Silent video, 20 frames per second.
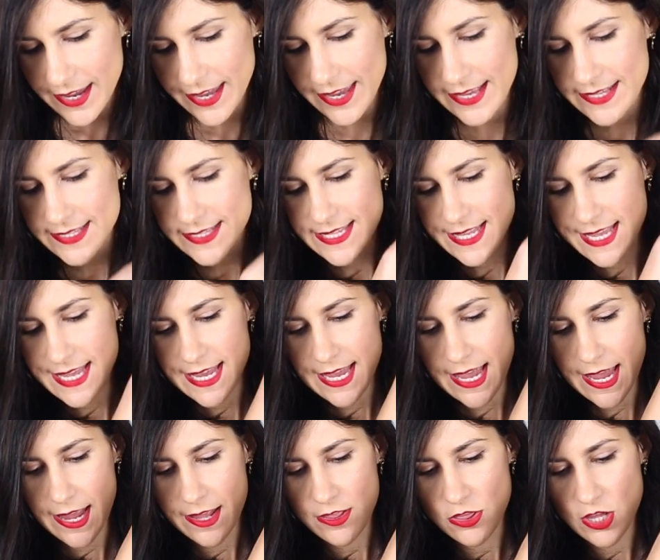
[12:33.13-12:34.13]
It's
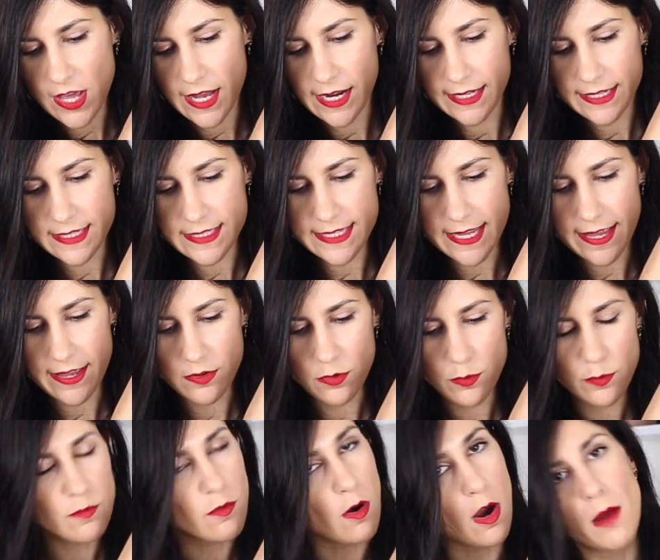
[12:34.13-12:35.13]
the Angelica
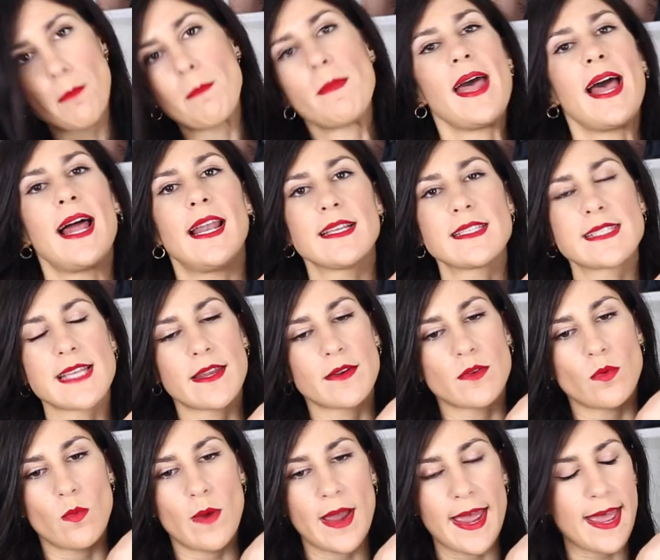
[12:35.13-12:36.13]
sandal from
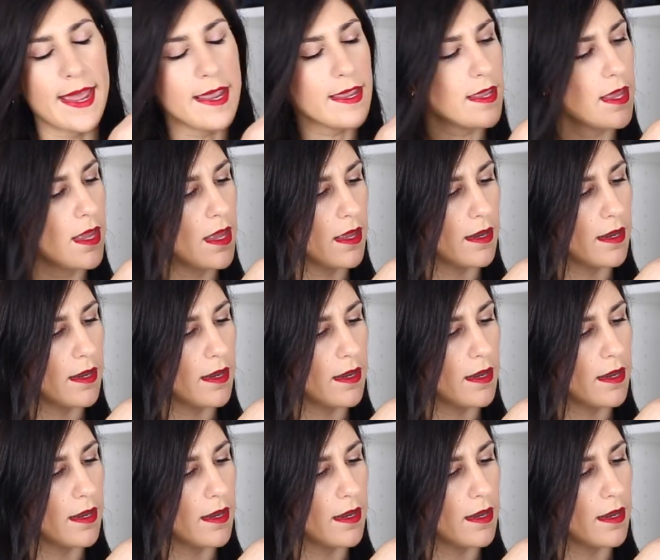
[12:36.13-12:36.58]
Alexander Wang.